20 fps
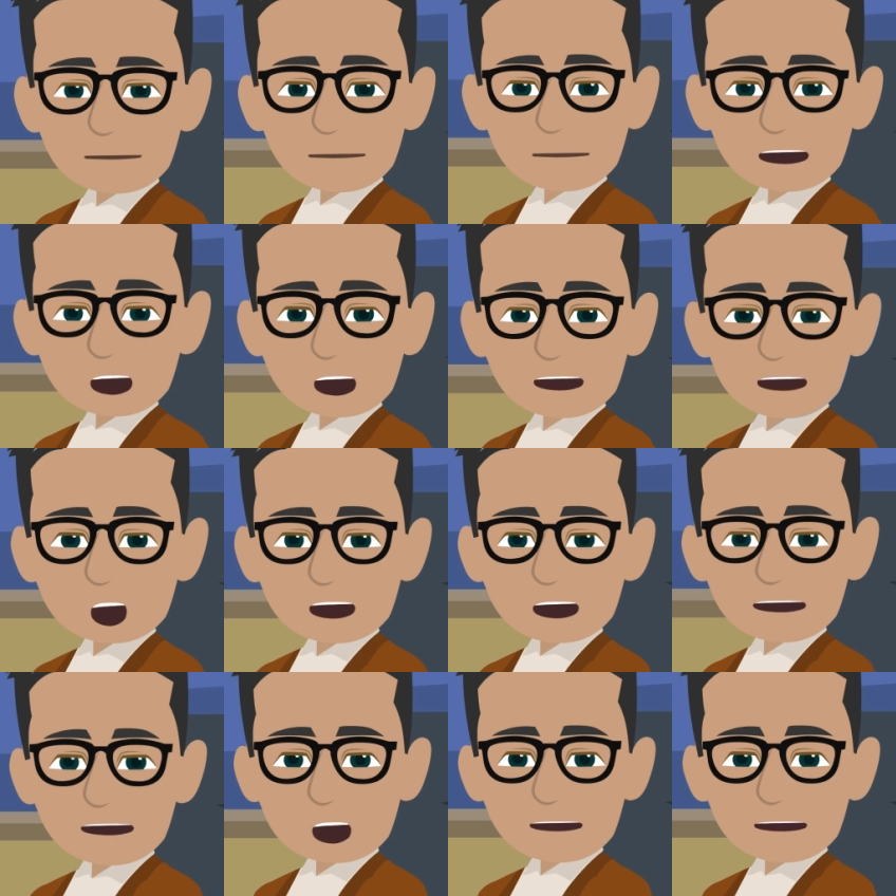The point
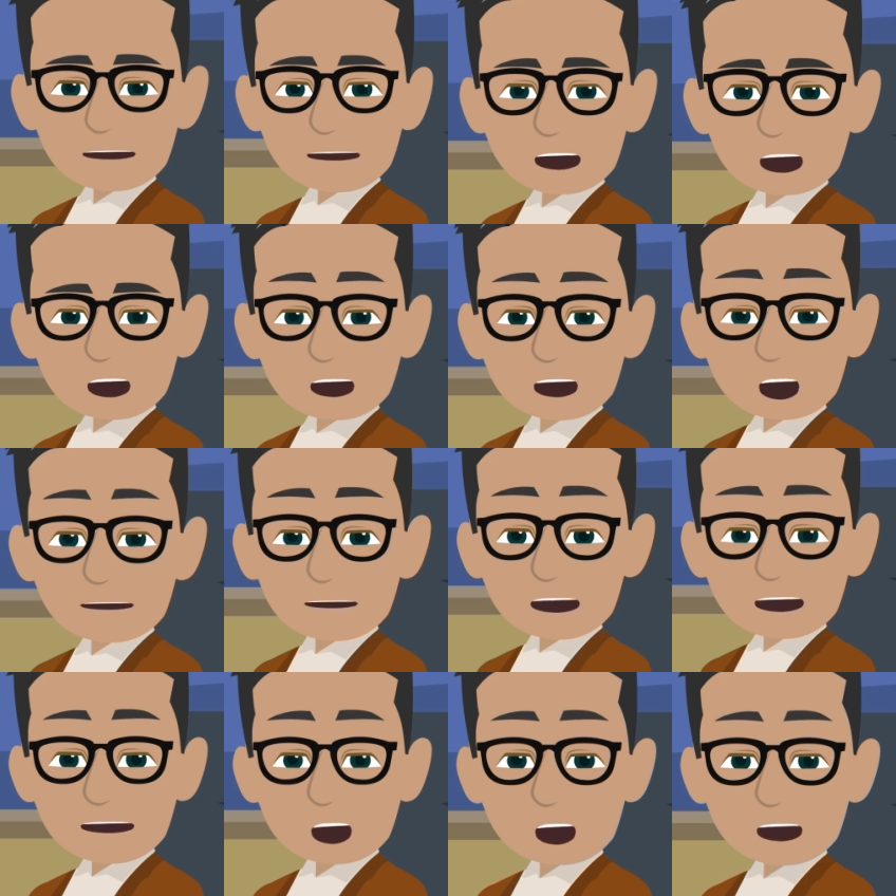of this video is to
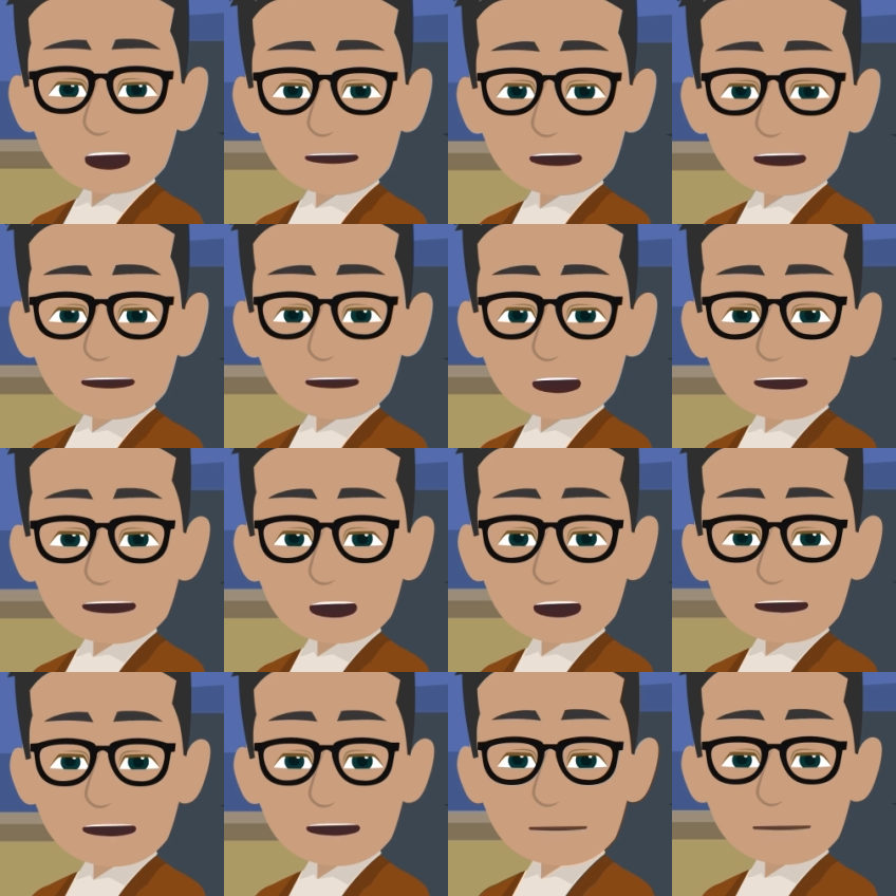go over
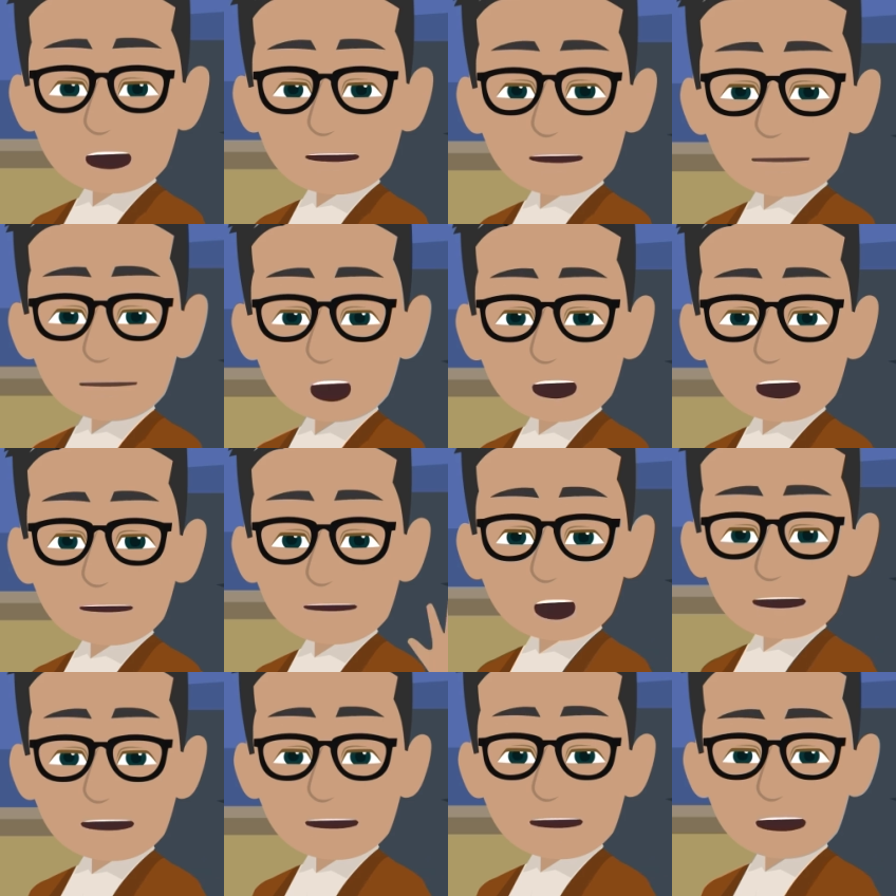immigration and
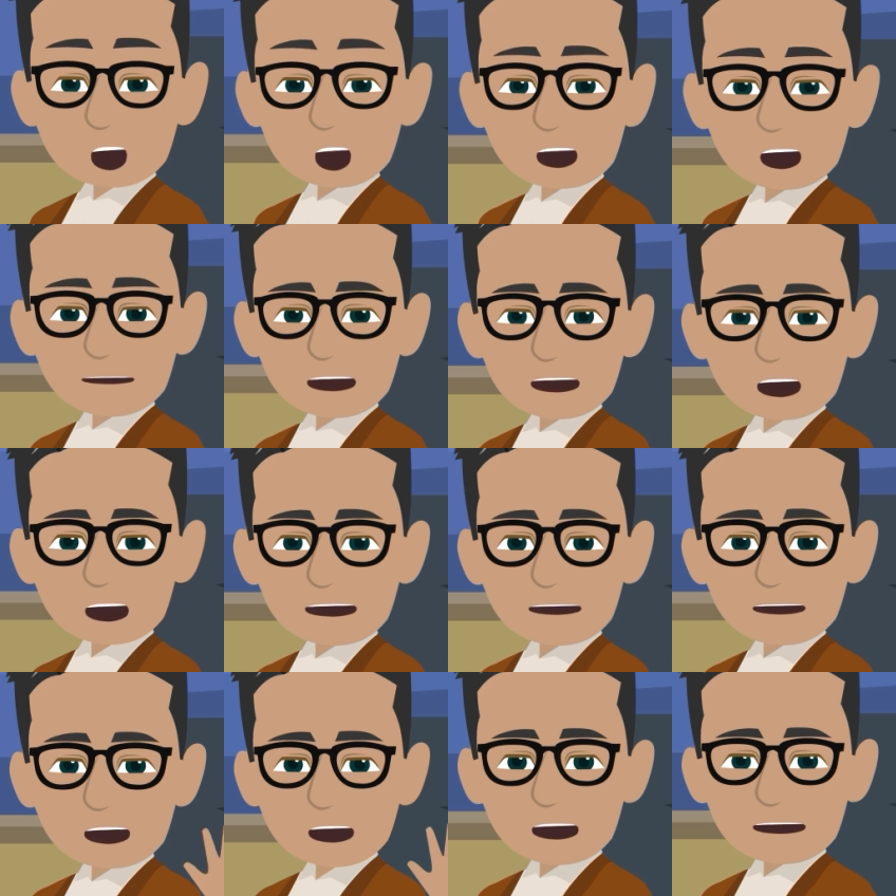obtaining a work visa
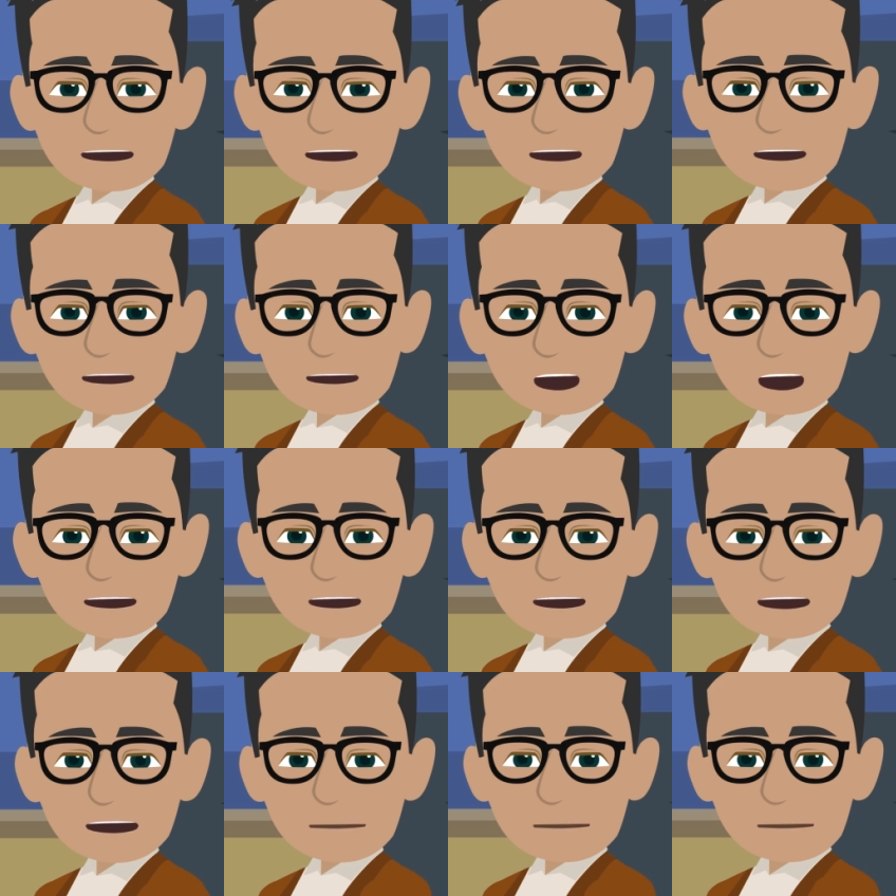from a higher level